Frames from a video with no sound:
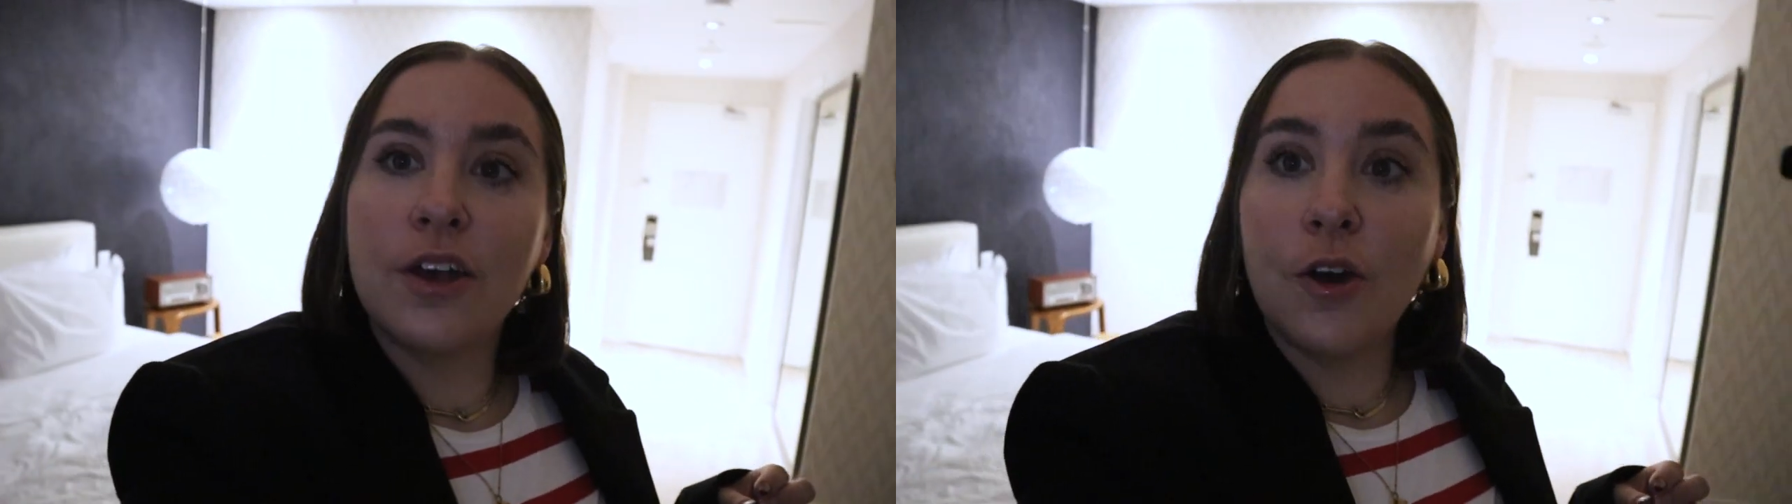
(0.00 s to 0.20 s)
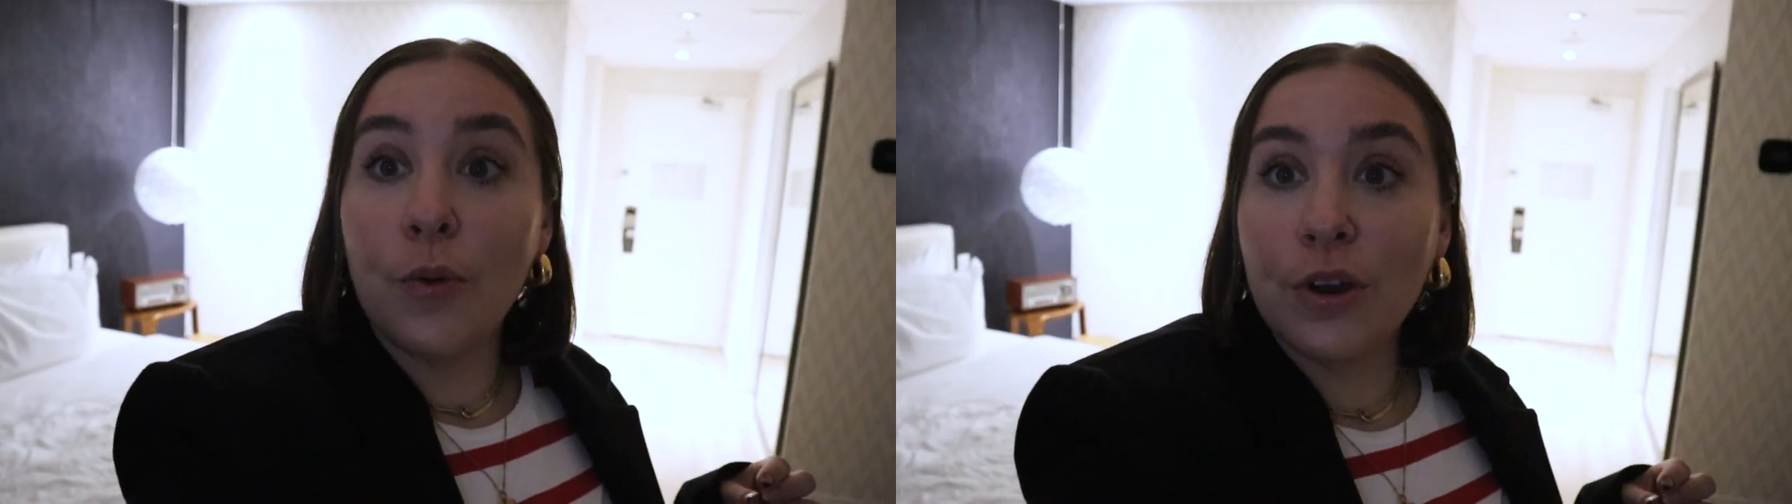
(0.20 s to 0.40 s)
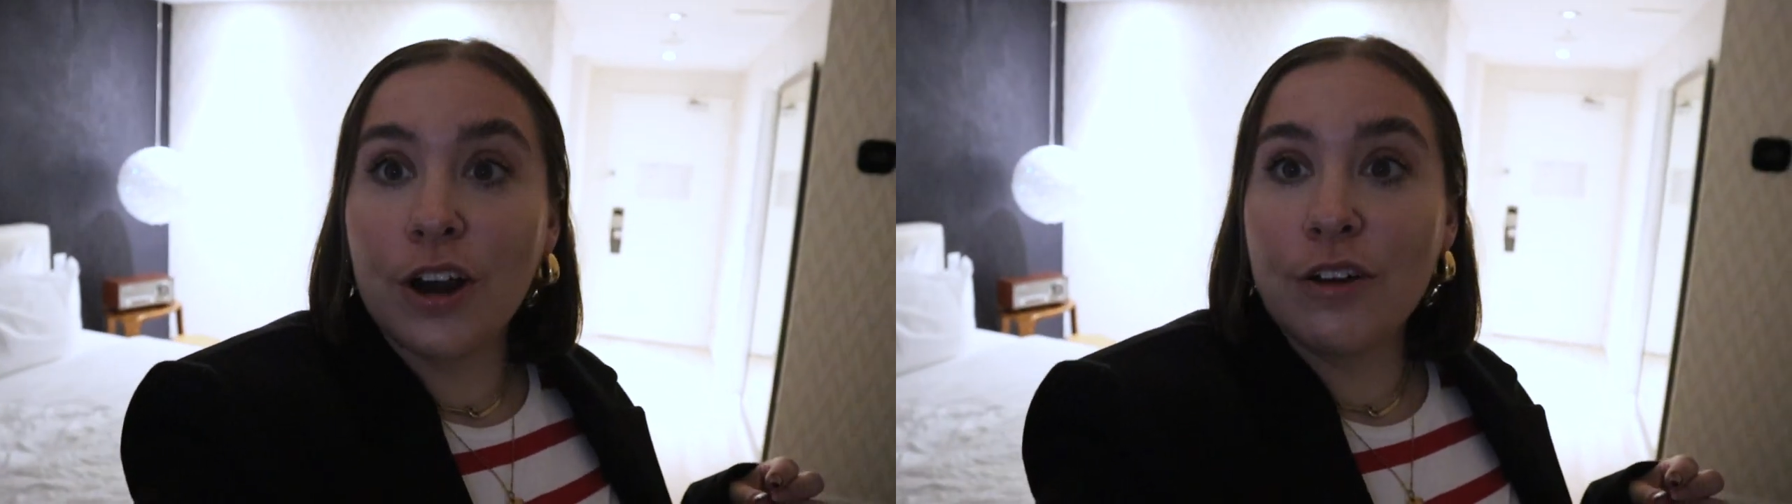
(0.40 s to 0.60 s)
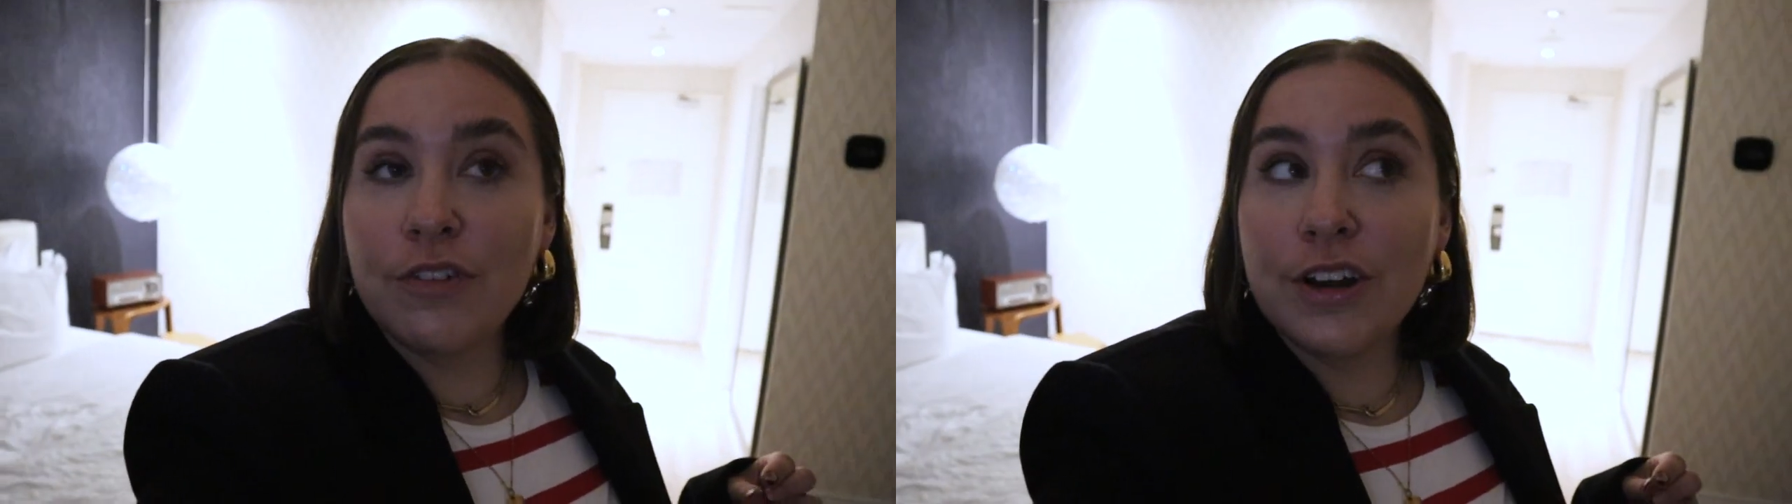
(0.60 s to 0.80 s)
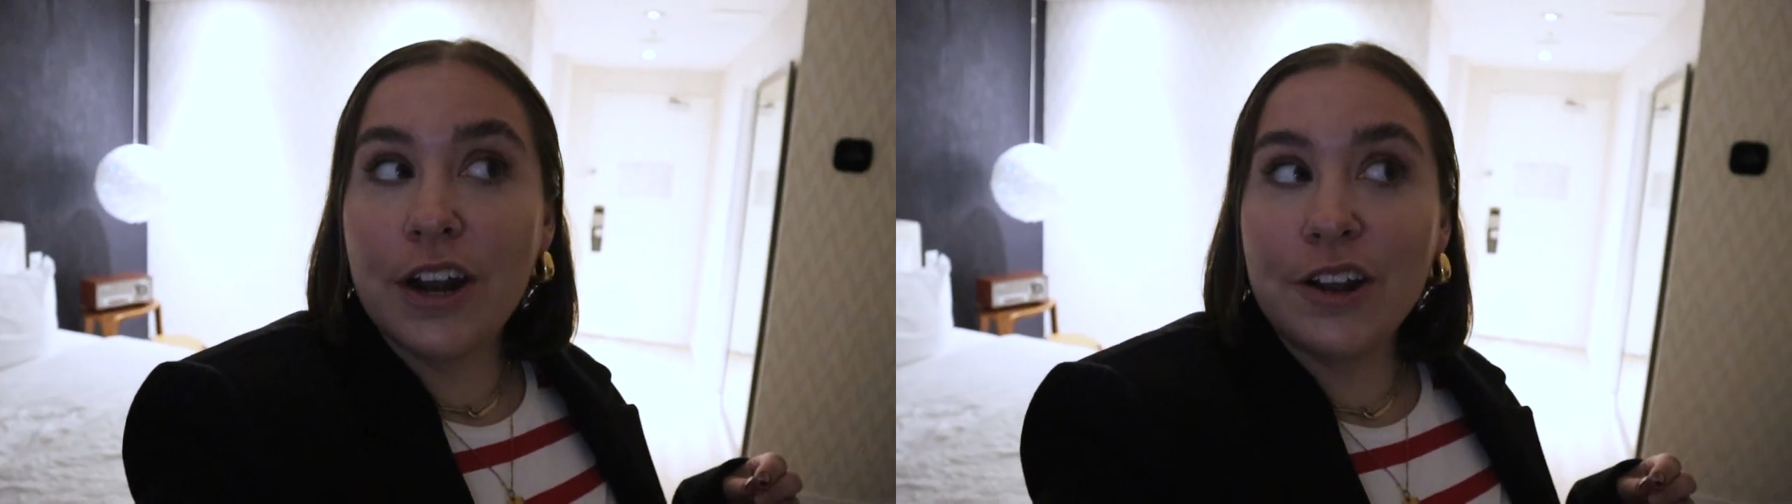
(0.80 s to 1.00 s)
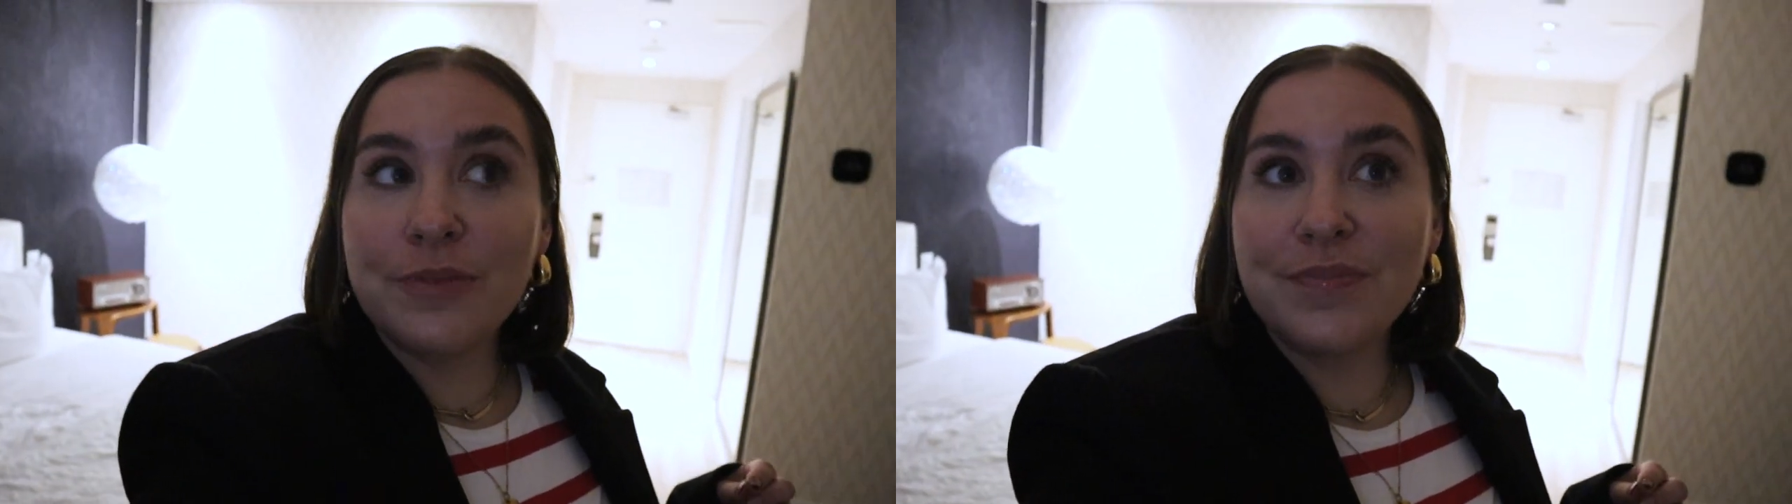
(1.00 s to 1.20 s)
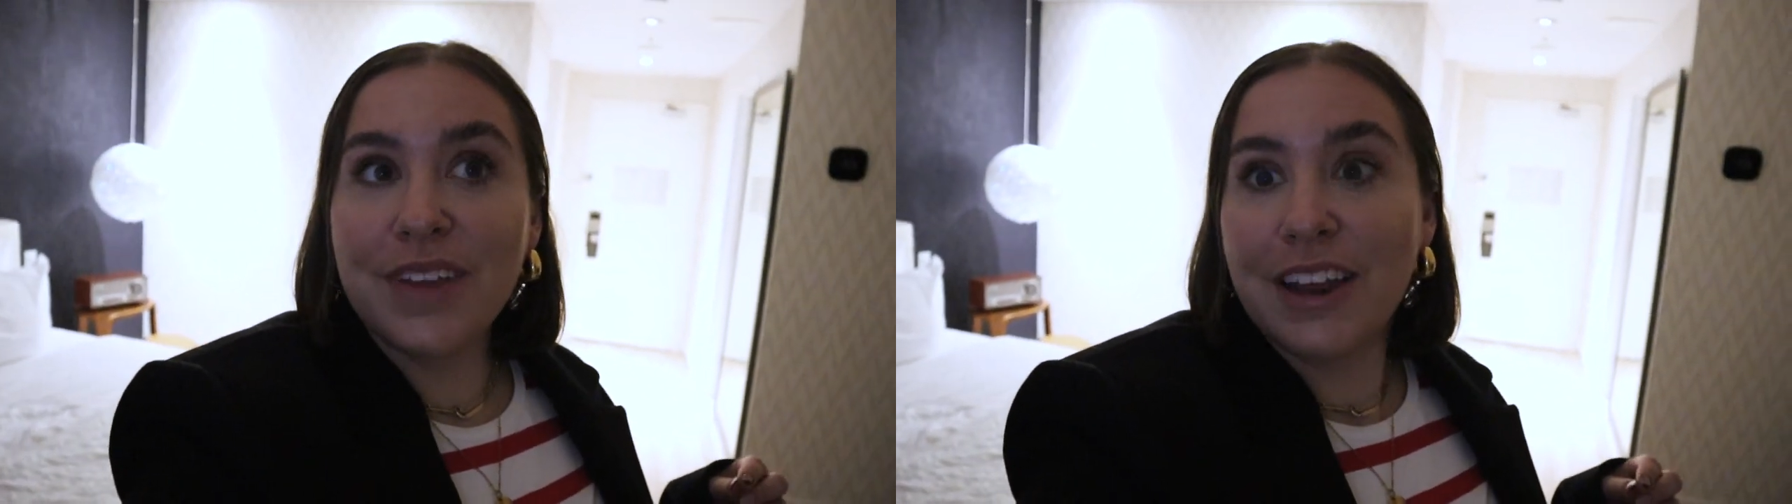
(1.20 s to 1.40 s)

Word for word: coworker for dinner